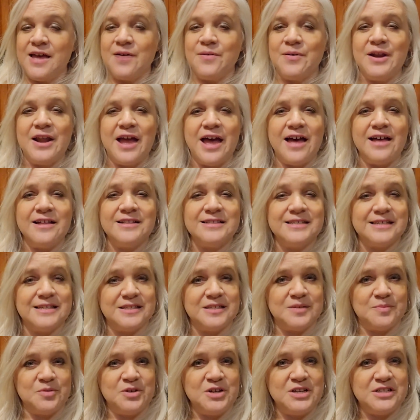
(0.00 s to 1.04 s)
Went out, did
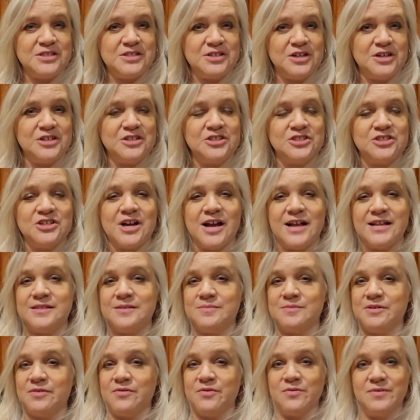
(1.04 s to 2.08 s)
some research, tried
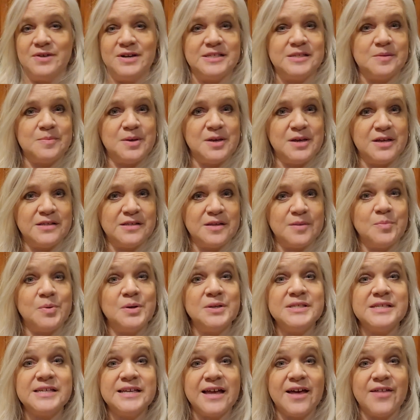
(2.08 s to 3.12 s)
some different recipes, and
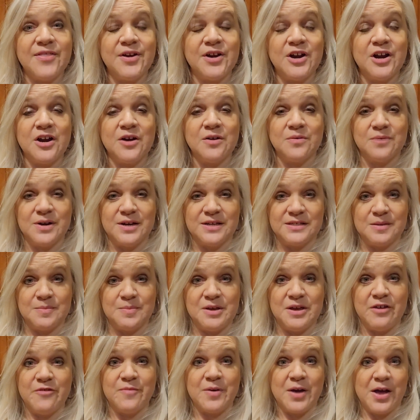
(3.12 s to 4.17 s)
put together a
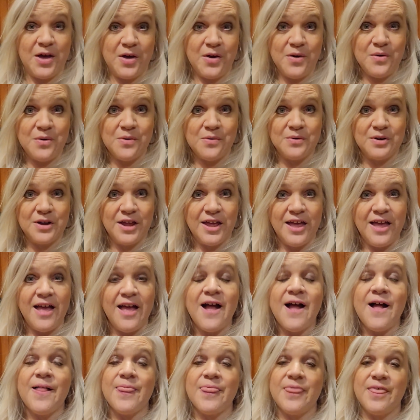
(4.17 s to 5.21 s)
recipe of my own
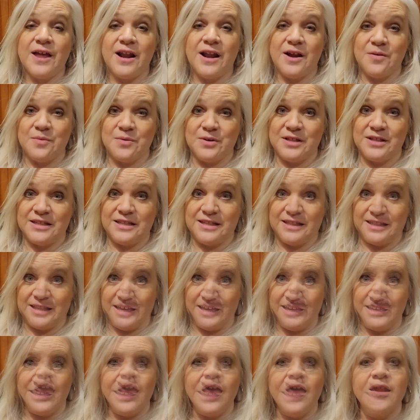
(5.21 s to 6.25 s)
that I really
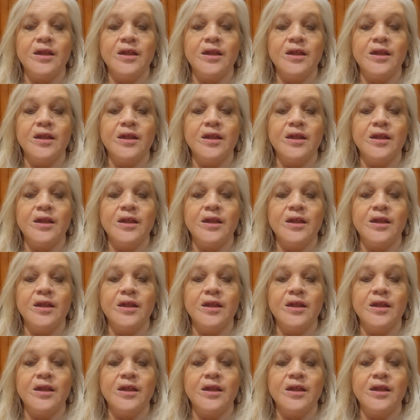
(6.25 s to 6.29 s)
like.